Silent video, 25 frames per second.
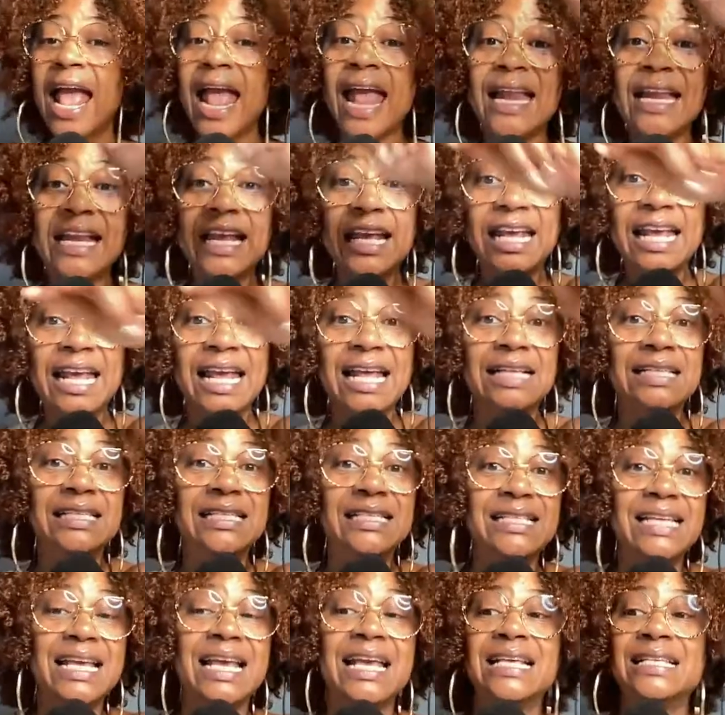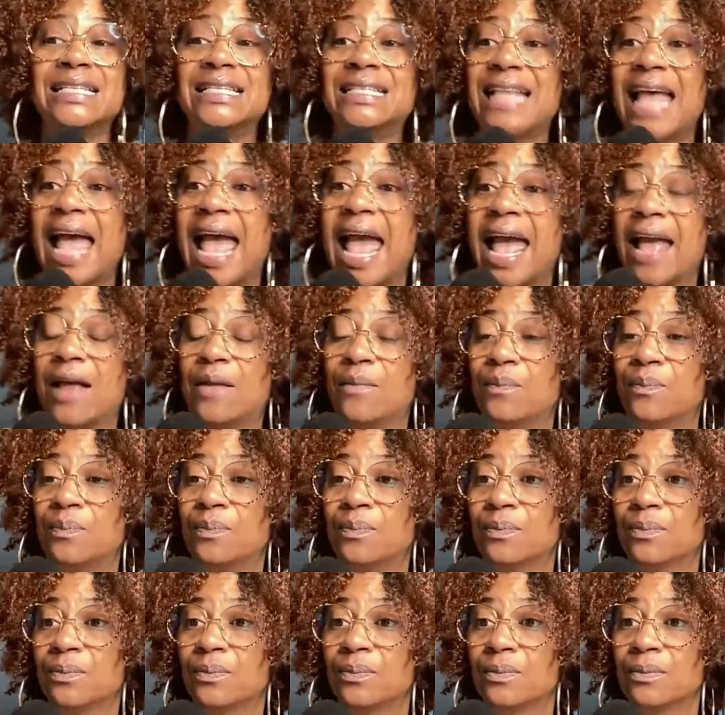And the kid sees that
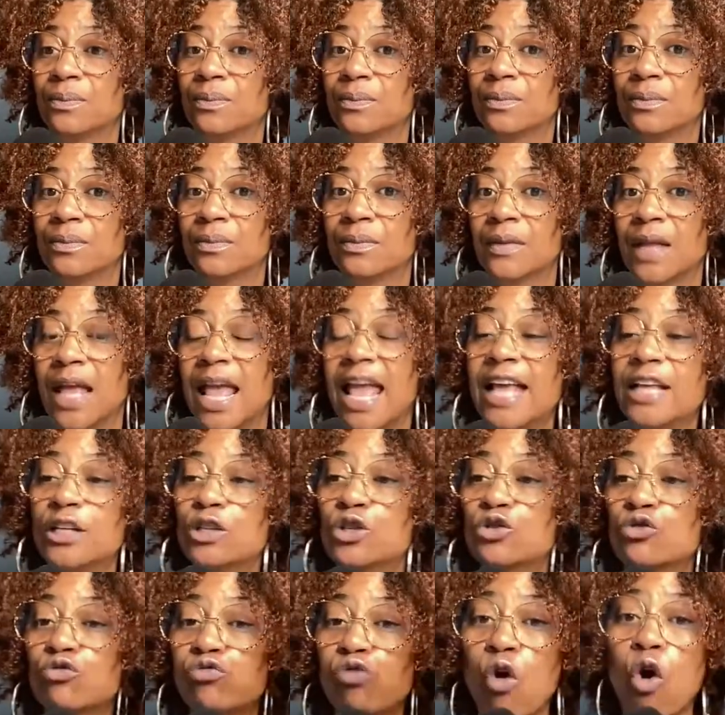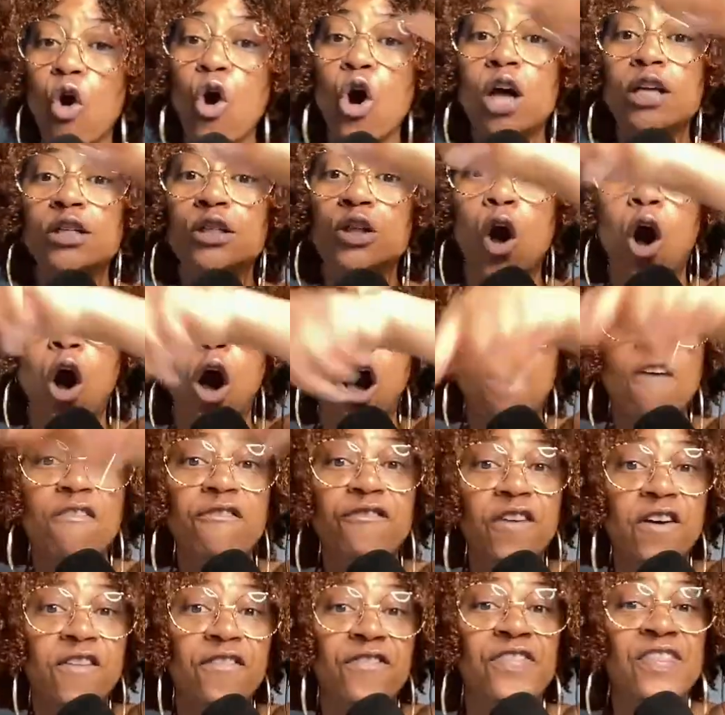and draws
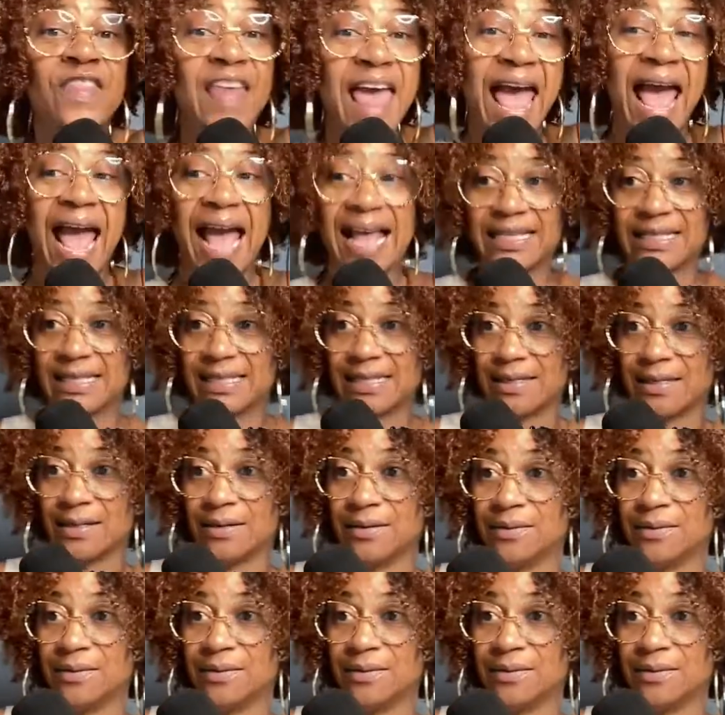off of that.